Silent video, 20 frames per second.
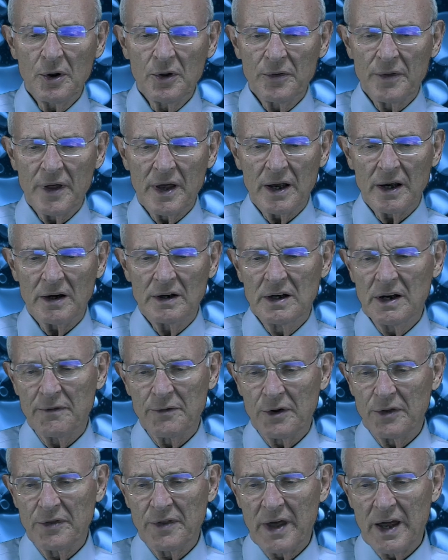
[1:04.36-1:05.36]

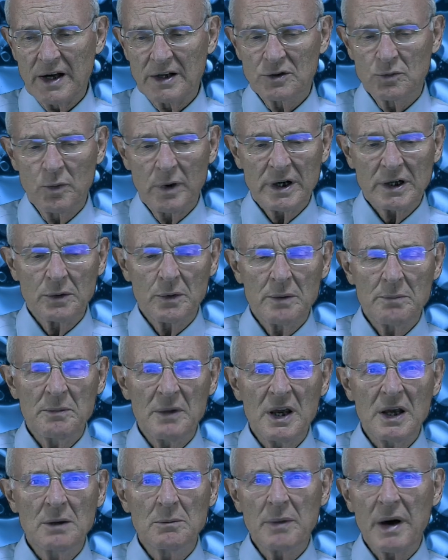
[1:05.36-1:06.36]
different things. What do we
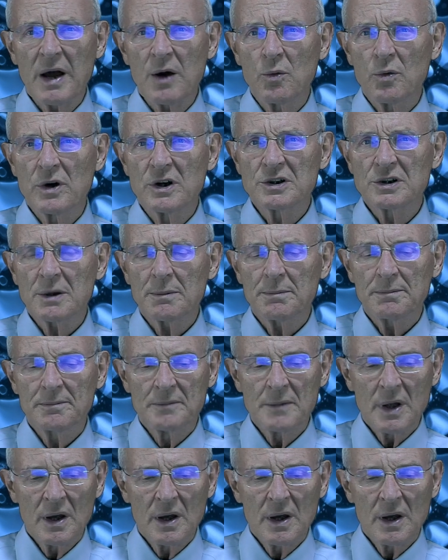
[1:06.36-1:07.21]
mean by worship?